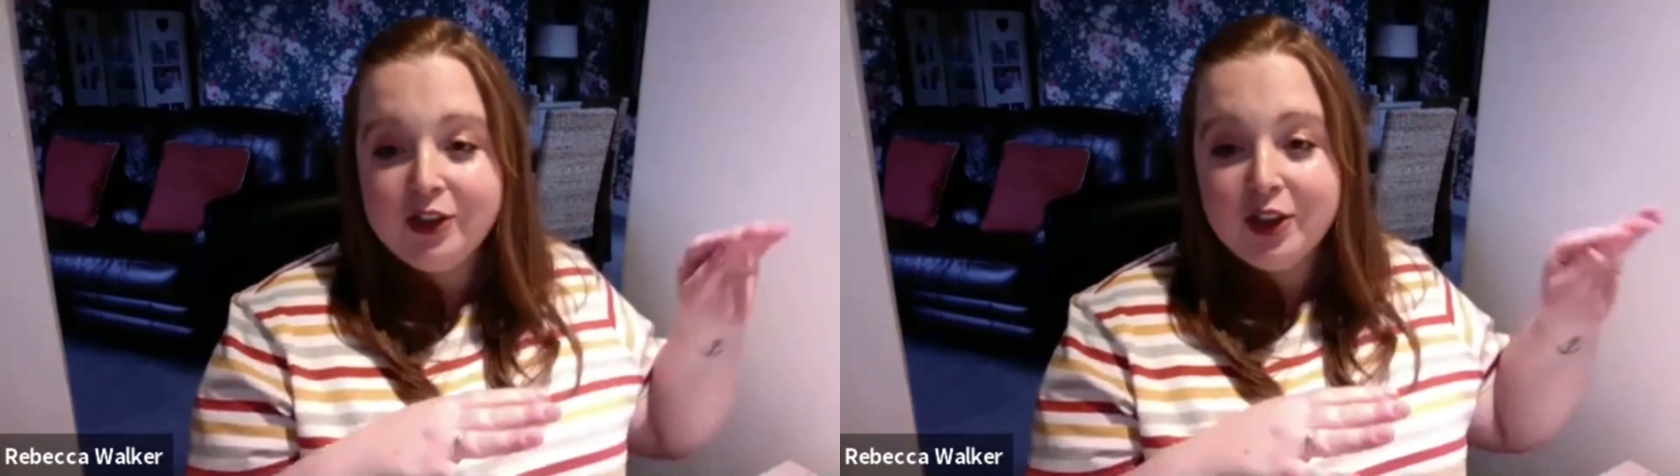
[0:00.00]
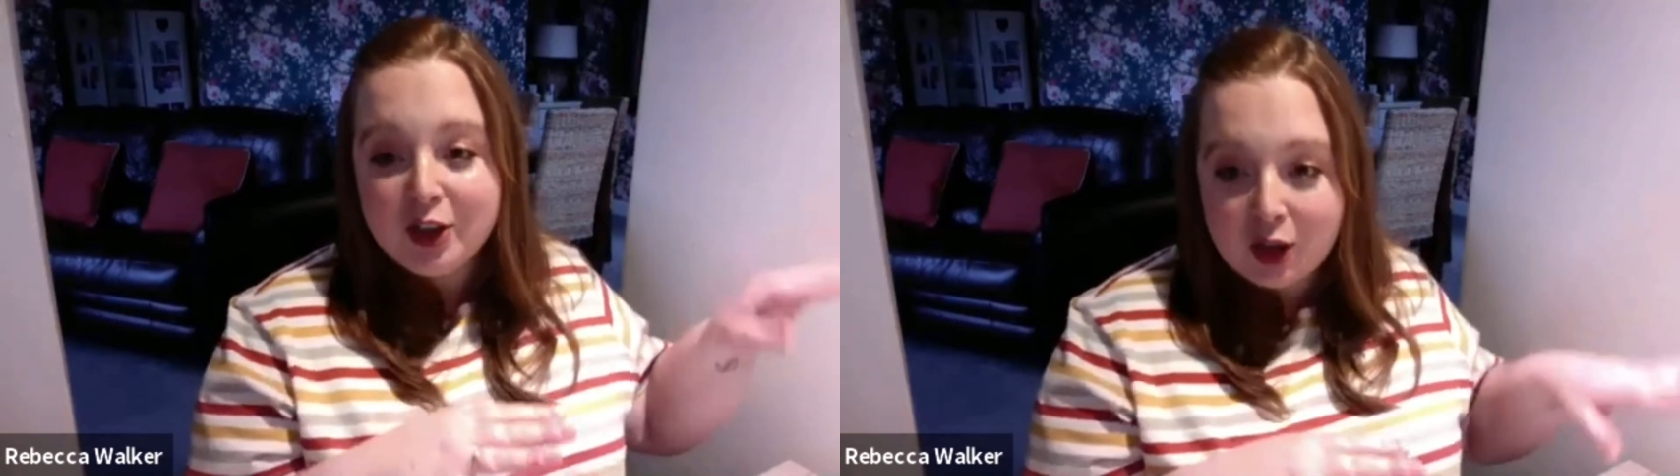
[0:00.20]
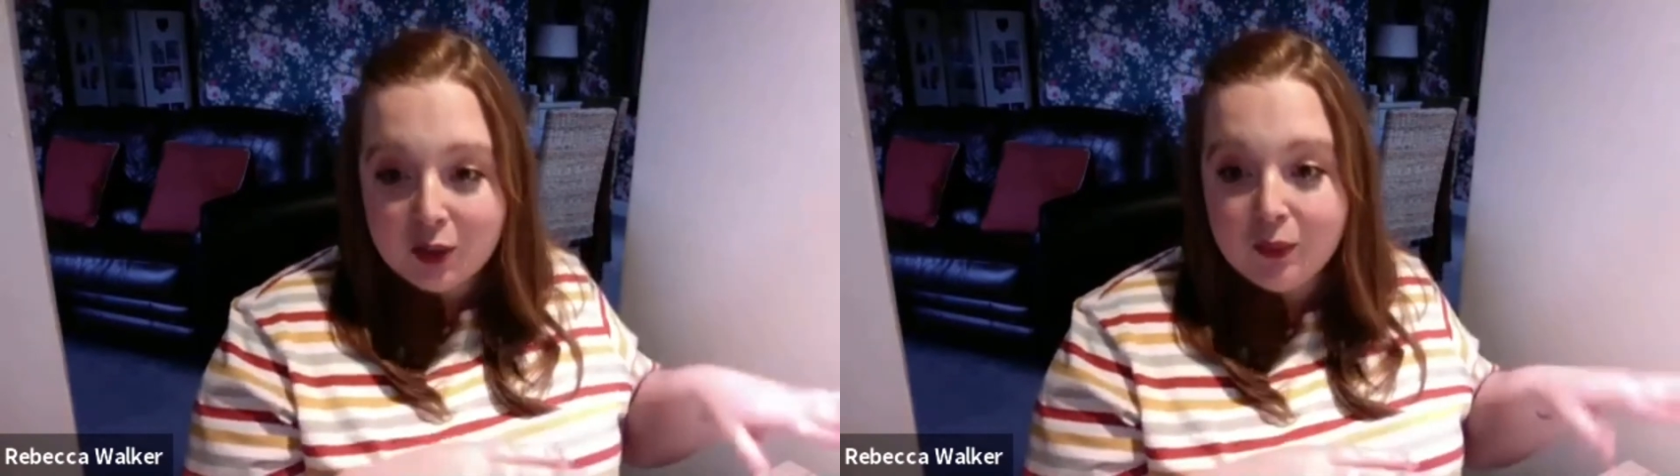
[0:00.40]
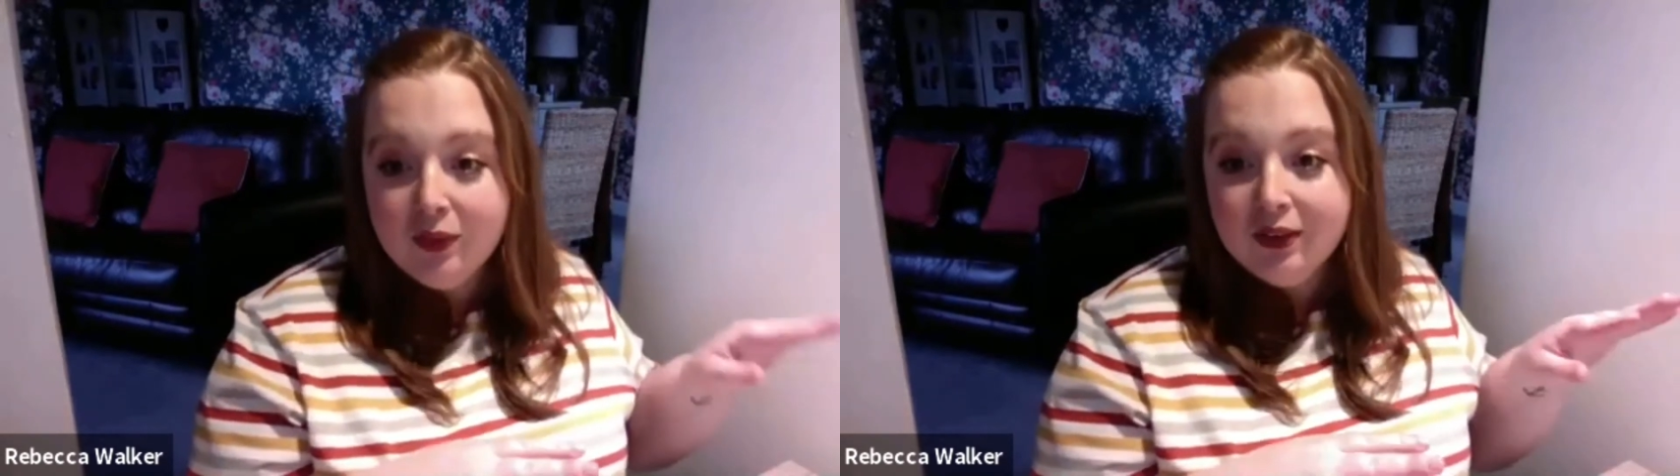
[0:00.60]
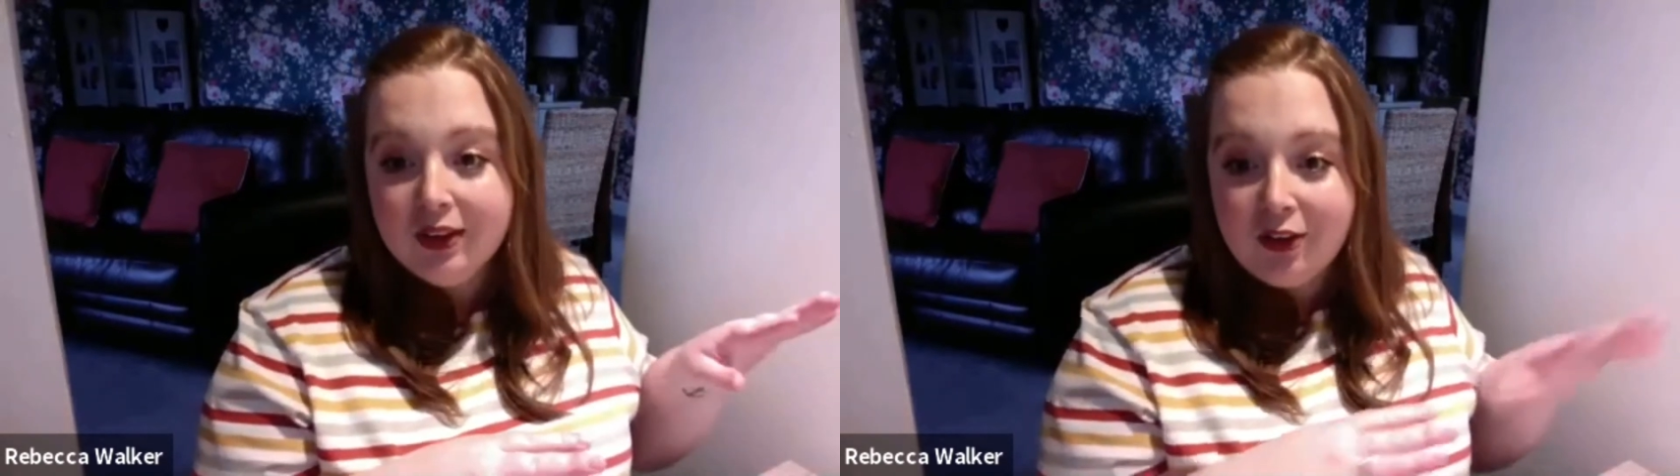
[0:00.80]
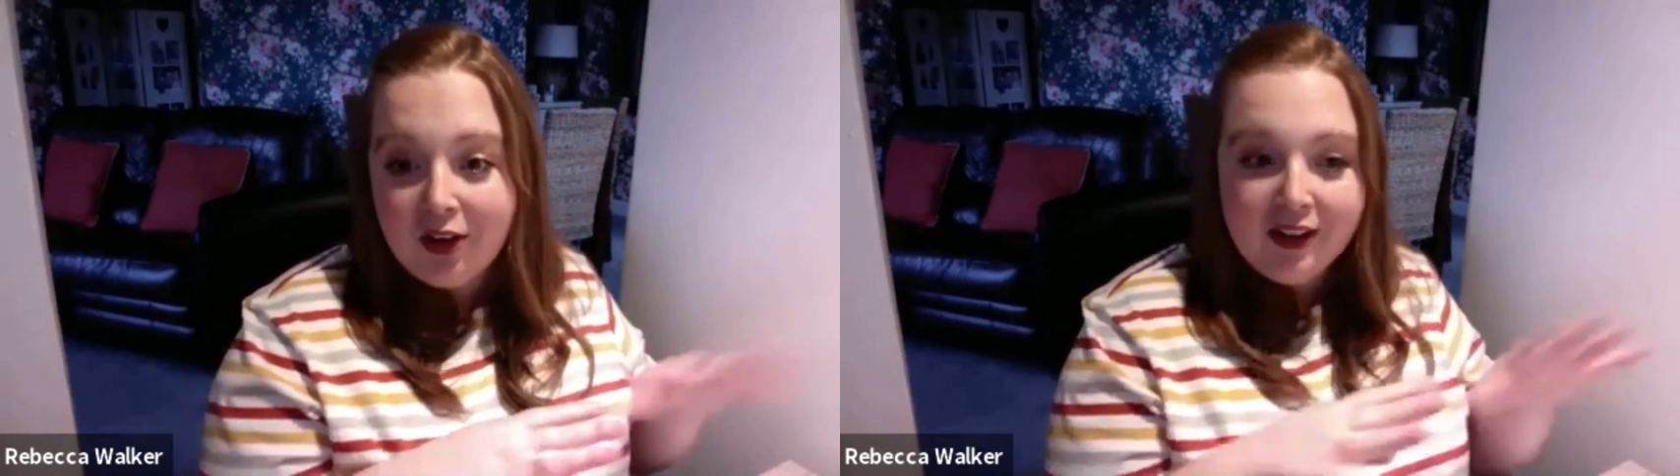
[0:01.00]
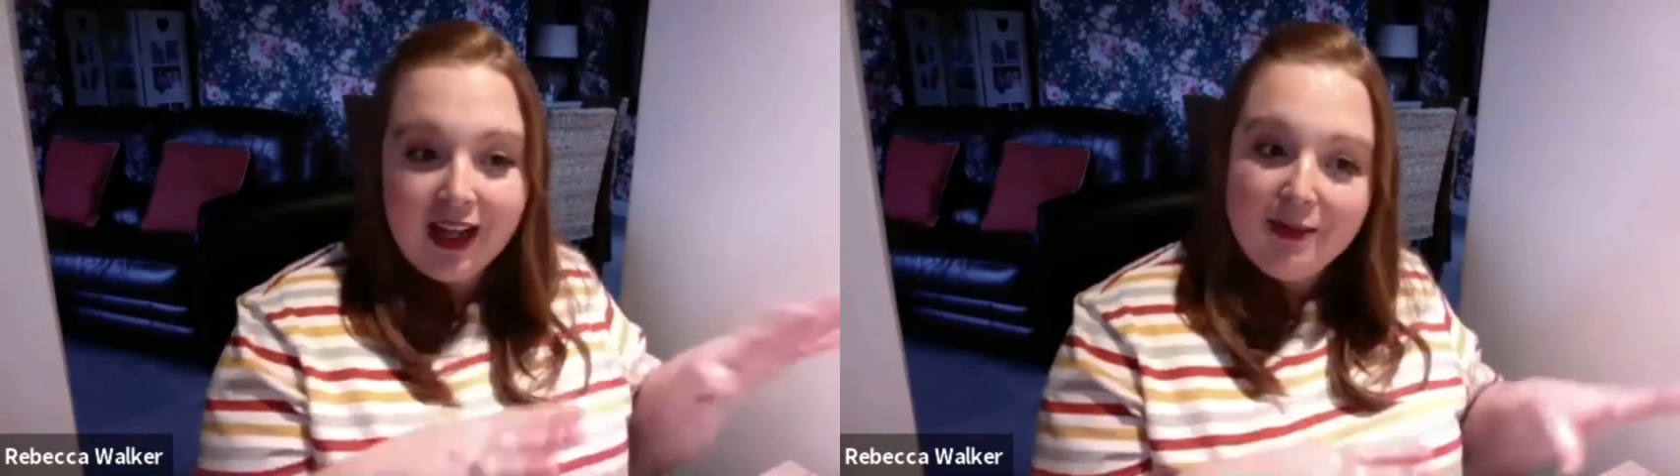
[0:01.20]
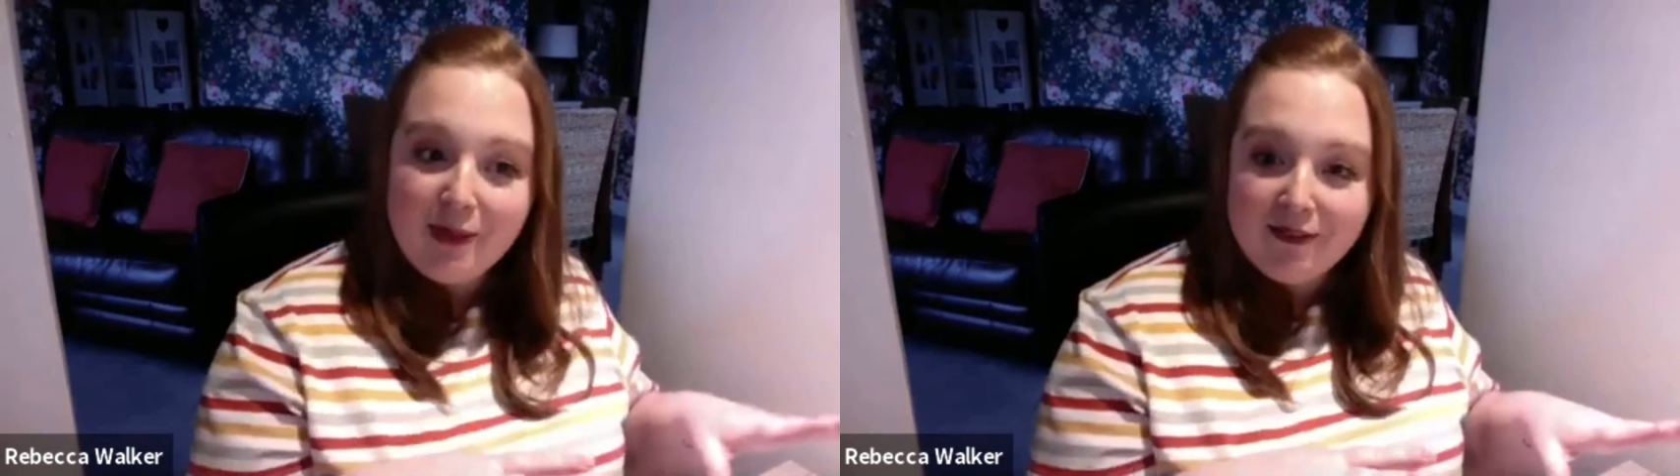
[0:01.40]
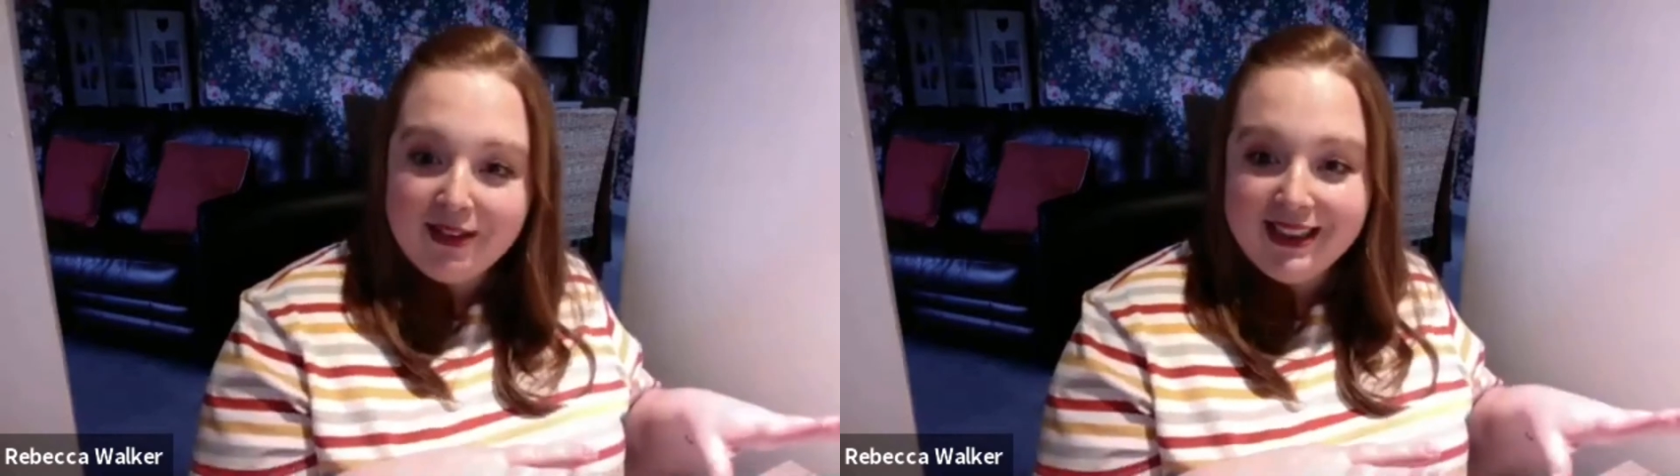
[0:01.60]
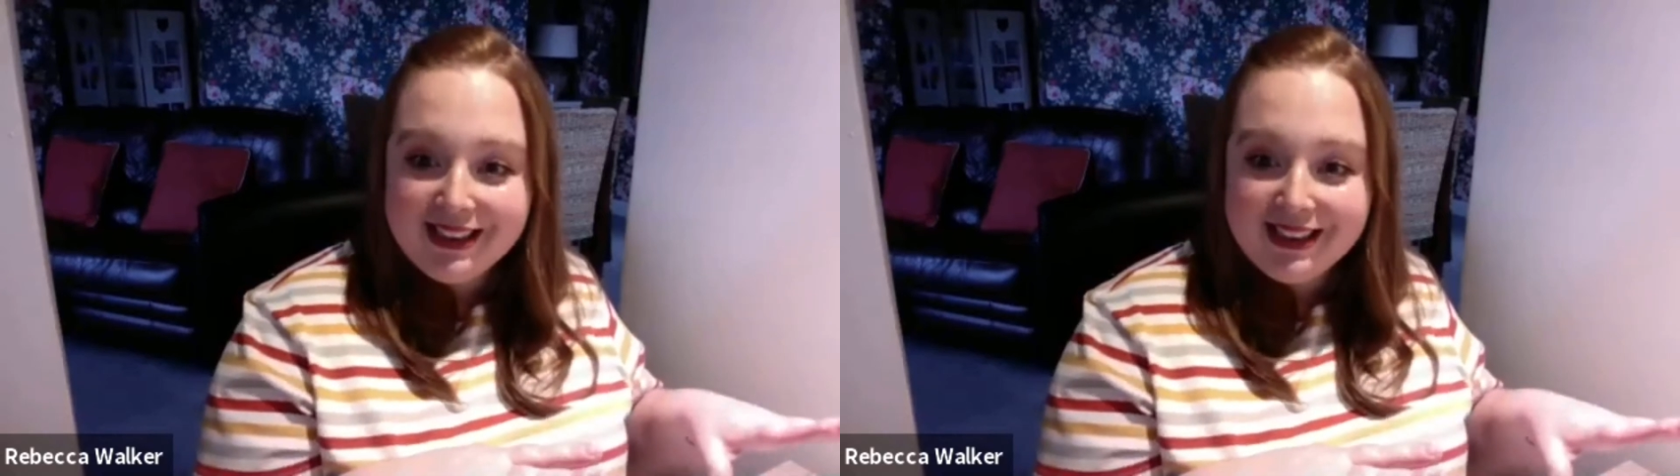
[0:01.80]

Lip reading: and school are all getting married.